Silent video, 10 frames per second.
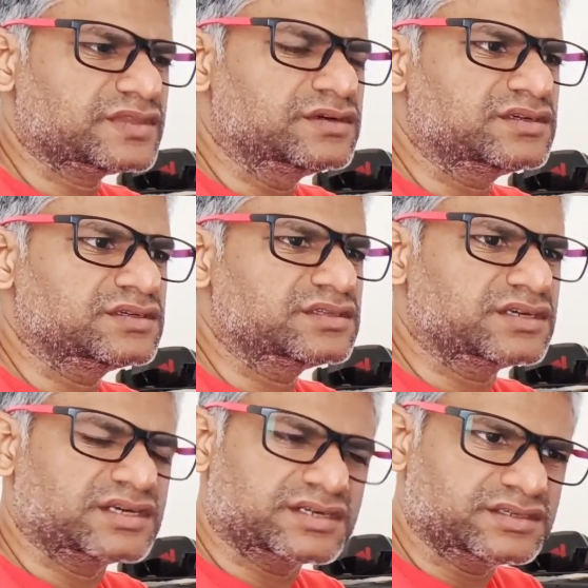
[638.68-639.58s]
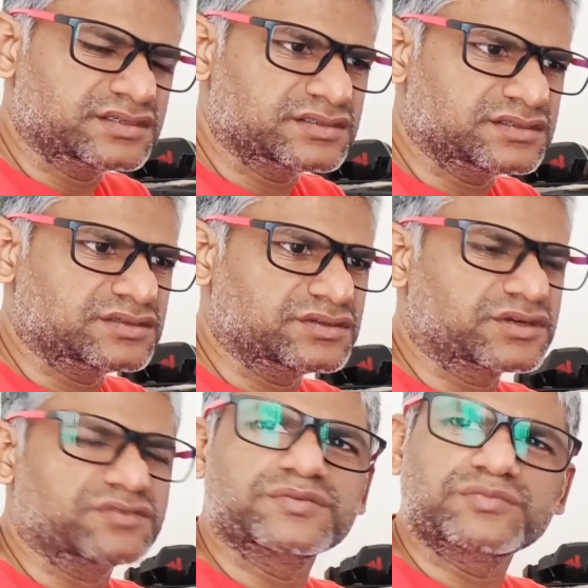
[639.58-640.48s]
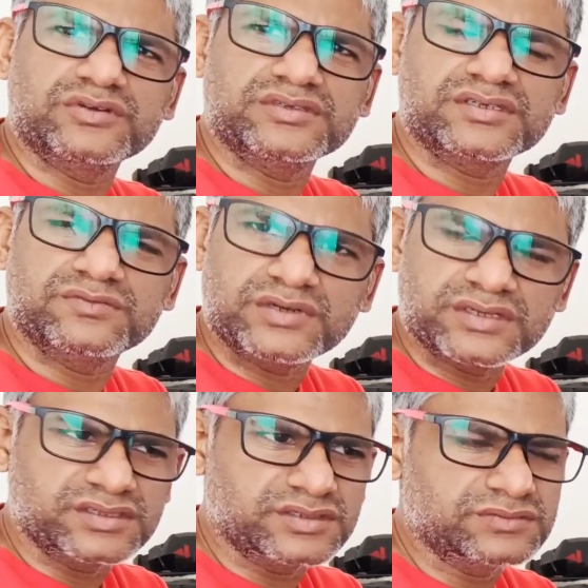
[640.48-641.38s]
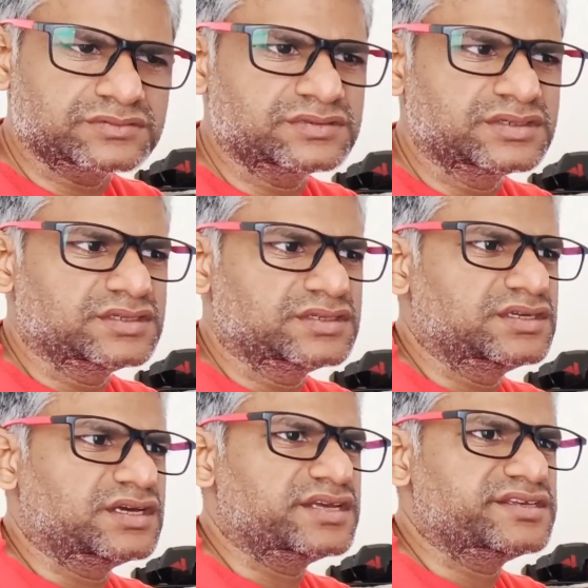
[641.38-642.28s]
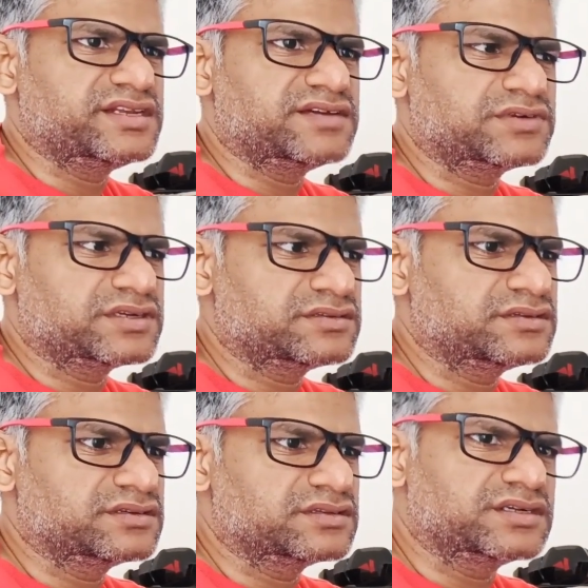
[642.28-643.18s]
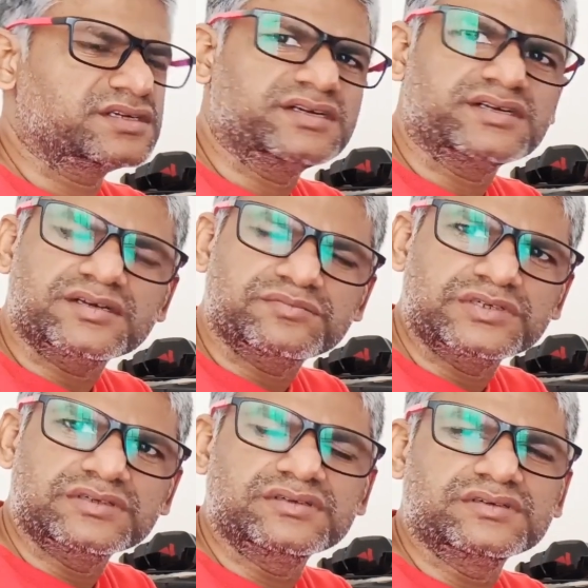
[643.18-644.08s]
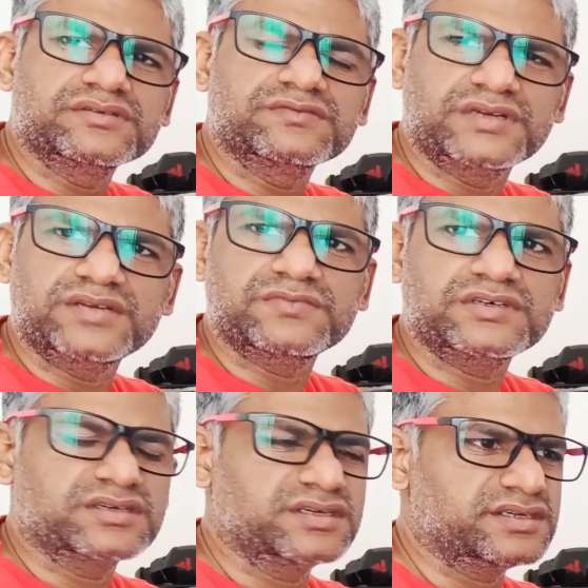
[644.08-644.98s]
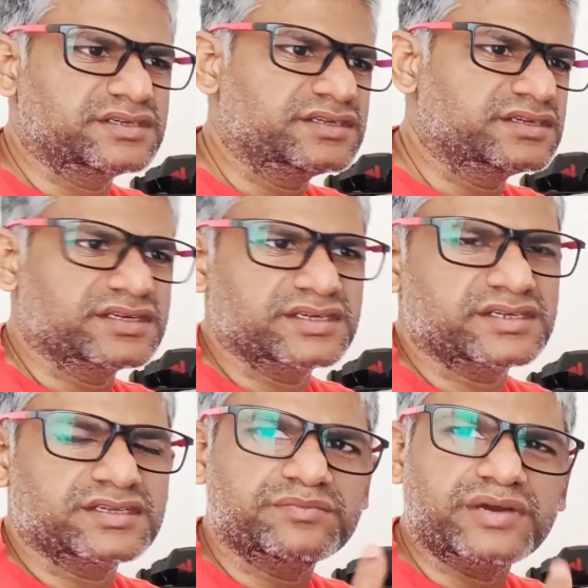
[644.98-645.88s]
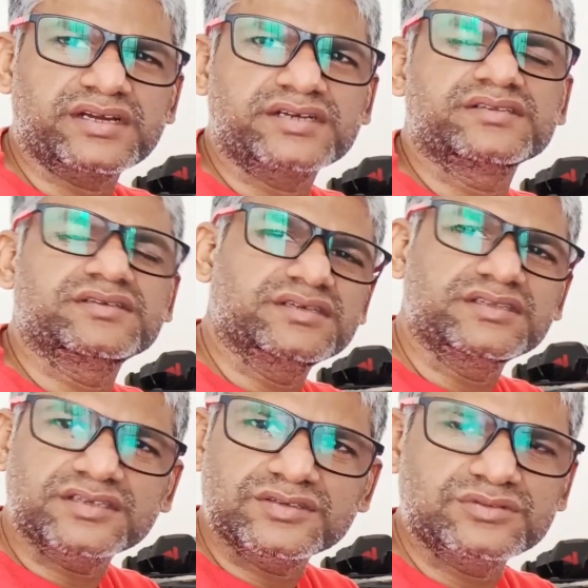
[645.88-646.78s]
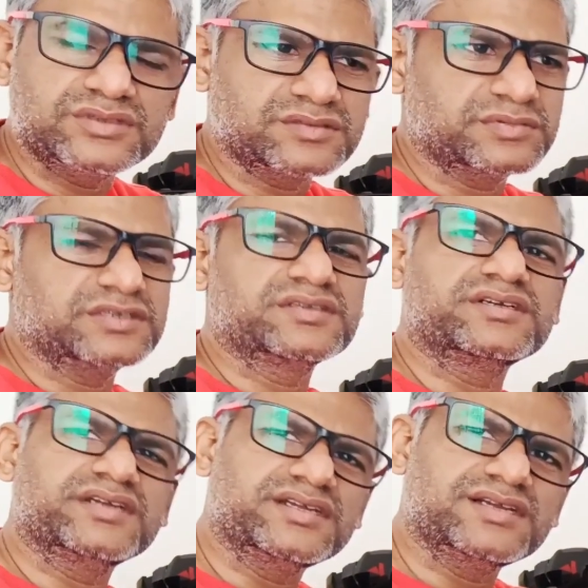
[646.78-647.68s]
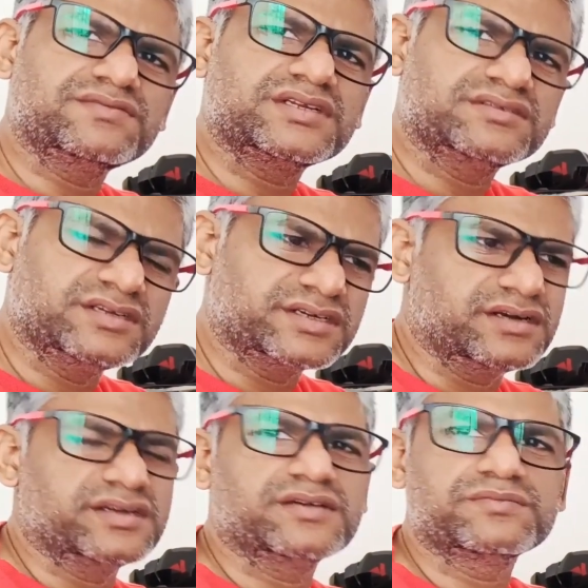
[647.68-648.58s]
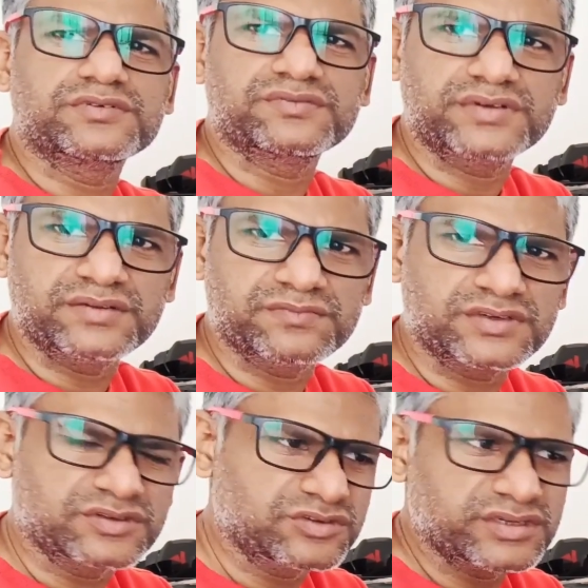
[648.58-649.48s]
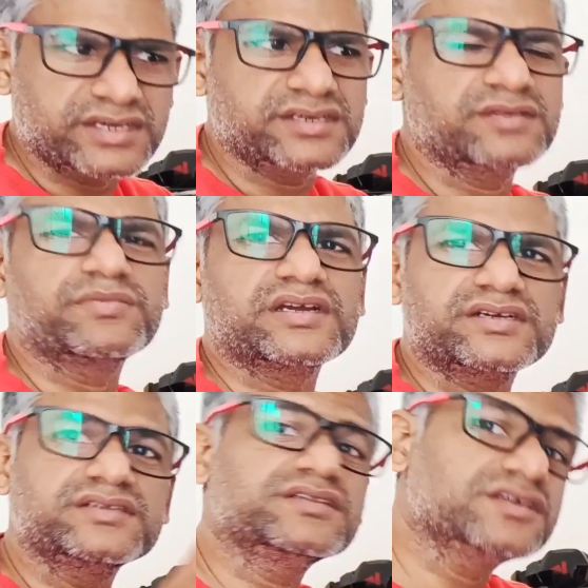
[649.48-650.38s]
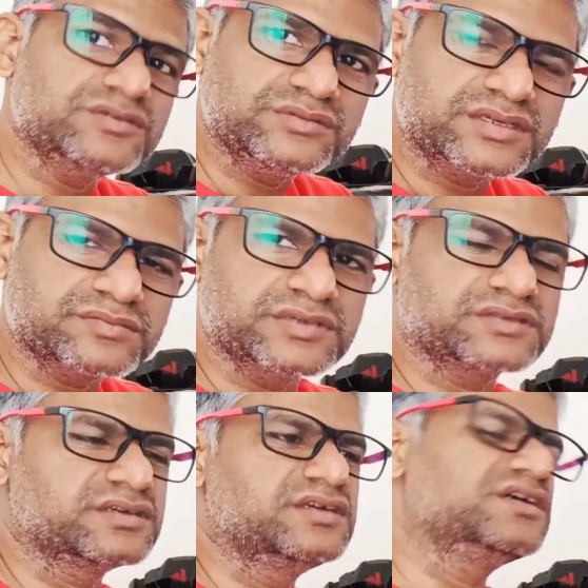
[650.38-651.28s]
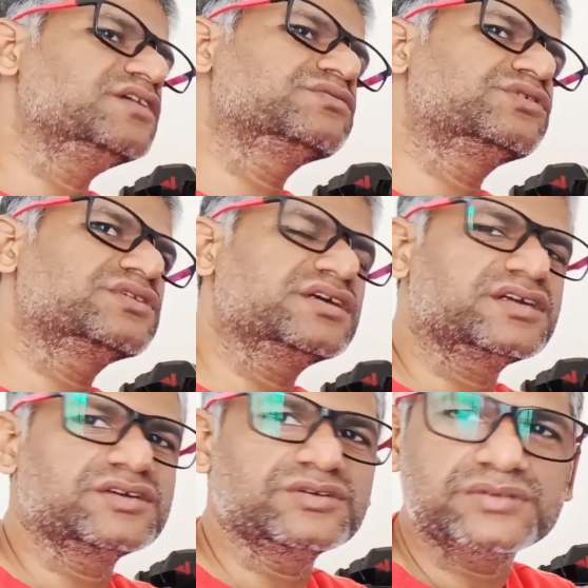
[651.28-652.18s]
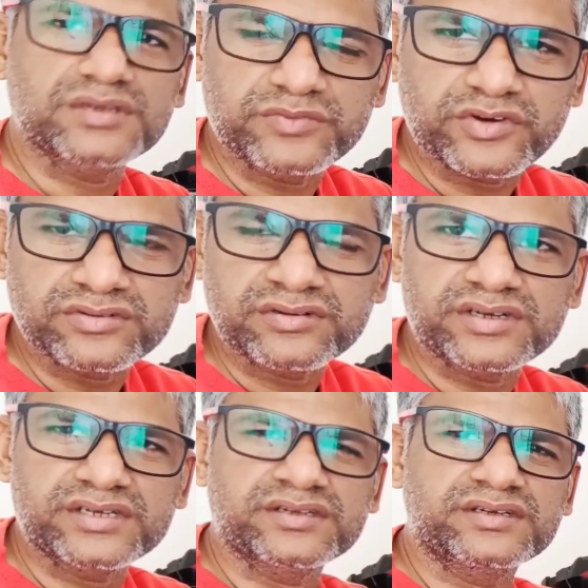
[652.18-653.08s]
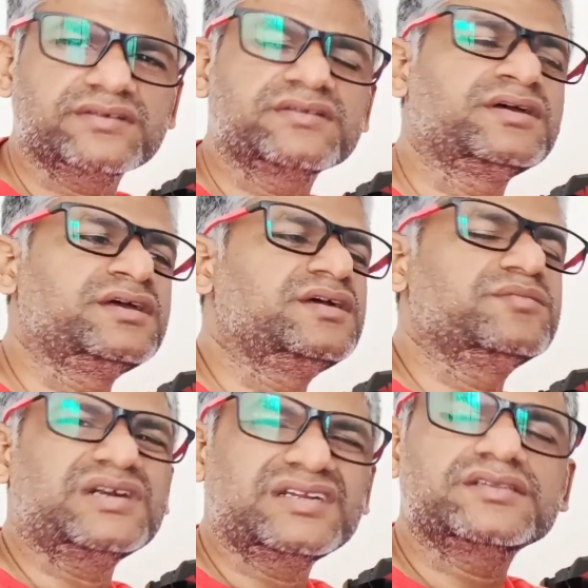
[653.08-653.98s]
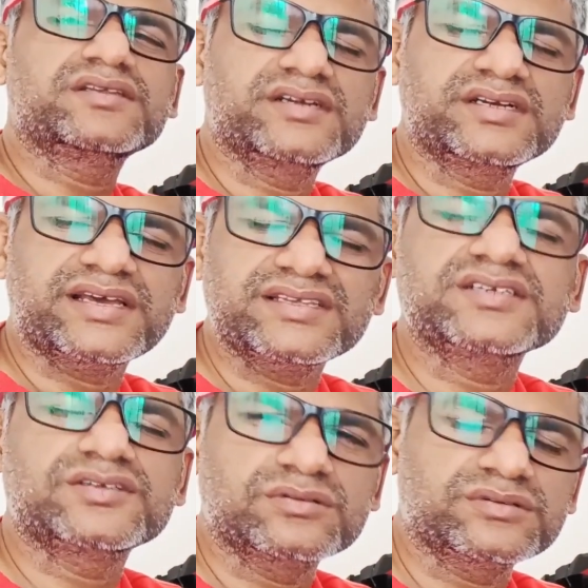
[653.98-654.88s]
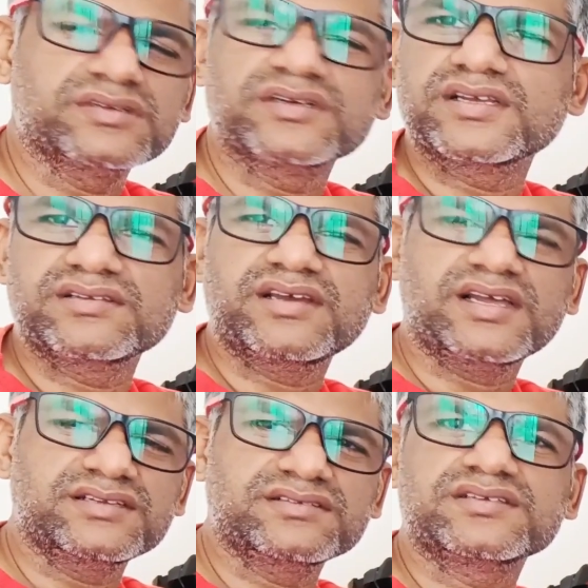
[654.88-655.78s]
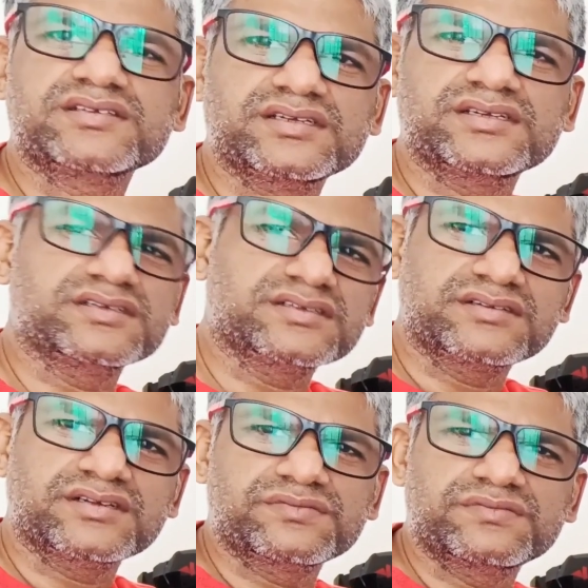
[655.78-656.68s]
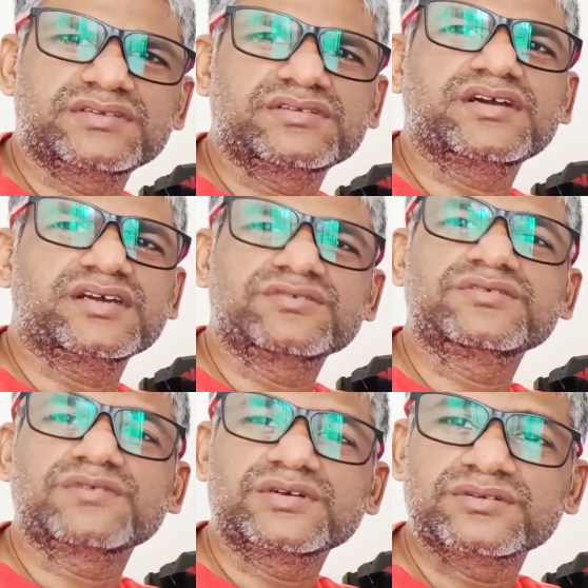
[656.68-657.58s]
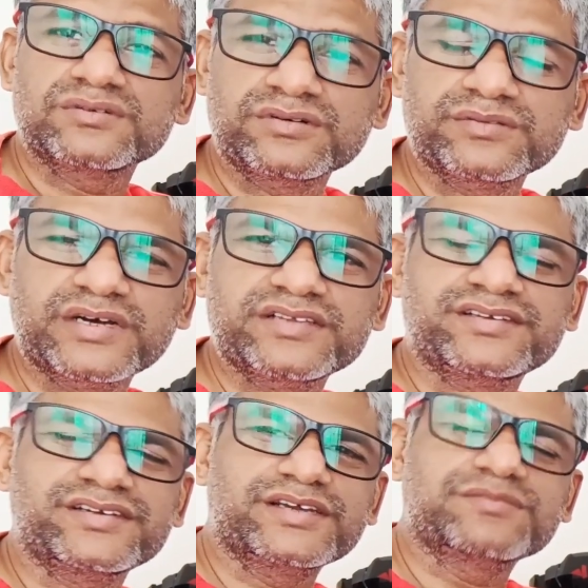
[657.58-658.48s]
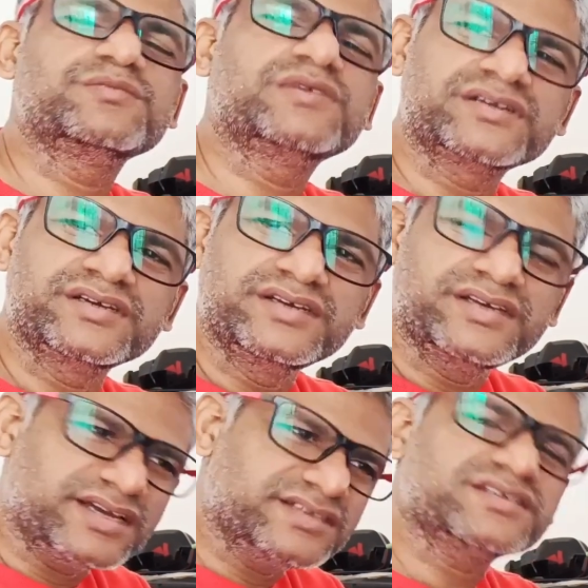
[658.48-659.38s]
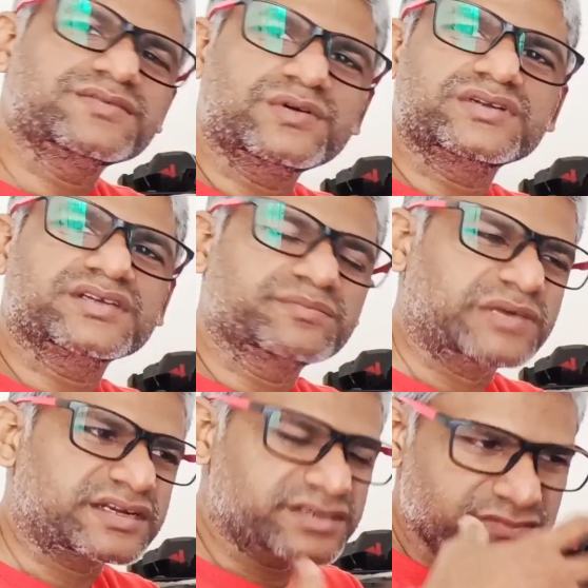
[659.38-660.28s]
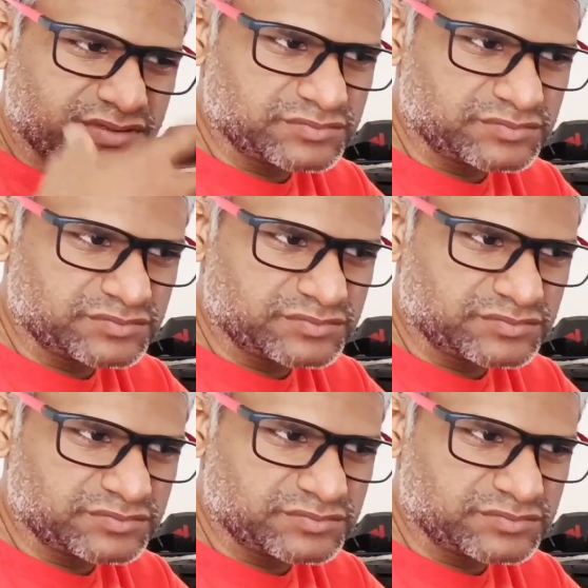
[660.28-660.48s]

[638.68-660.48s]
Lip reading: the current Toffee project, what I do, I leverage the untap framework, and then I get the packets in the user space, and I leverage the untap framework to get the packets in the user space. Of course, I can do some raw sockets and all, but it has its own challenges and stuff, which I don't want to go much in depth. But I just want the packets from